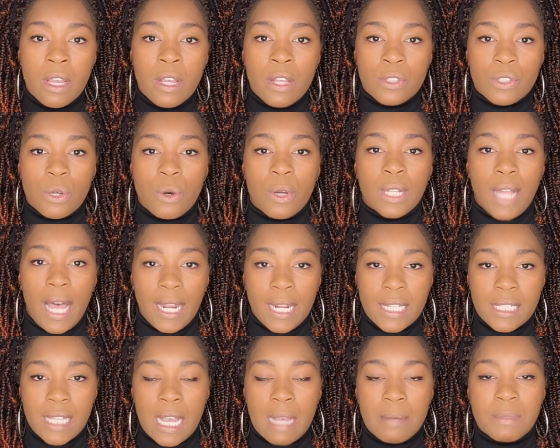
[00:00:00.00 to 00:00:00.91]
So a lot
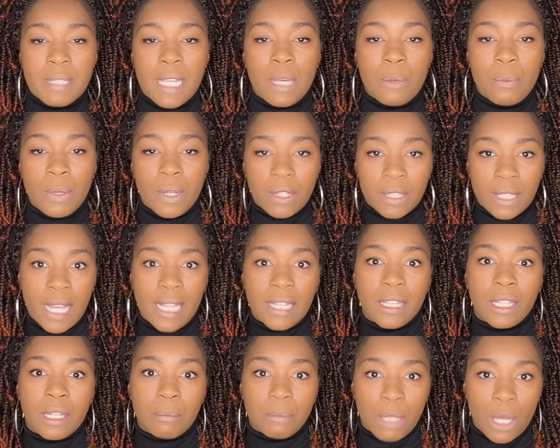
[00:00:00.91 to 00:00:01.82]
of times they will
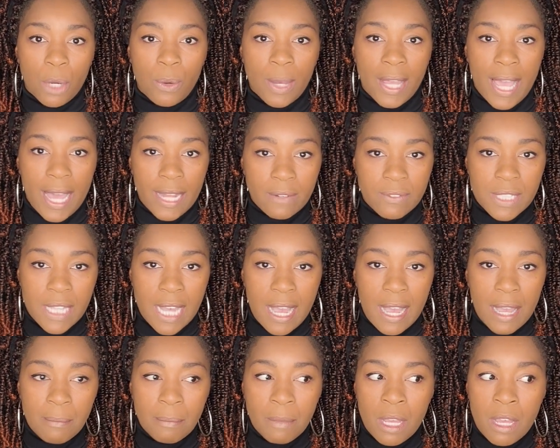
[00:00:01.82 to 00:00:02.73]
let them know ahead of
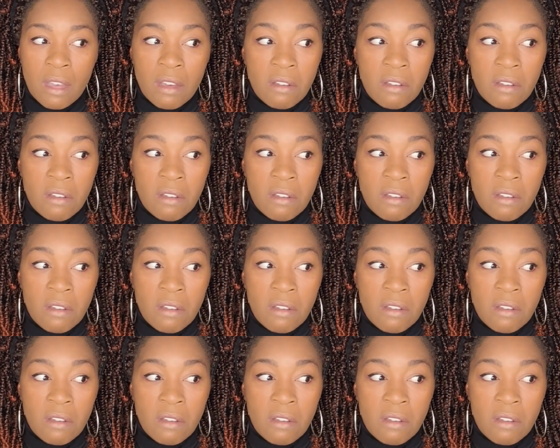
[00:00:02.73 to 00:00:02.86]
time,